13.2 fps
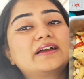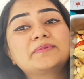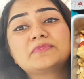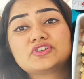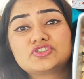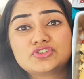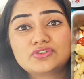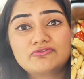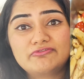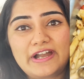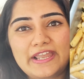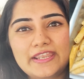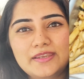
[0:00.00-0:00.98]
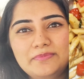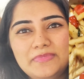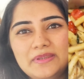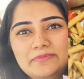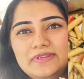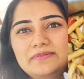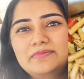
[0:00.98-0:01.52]
I'm not sure why.
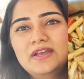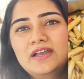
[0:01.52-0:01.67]
Maybe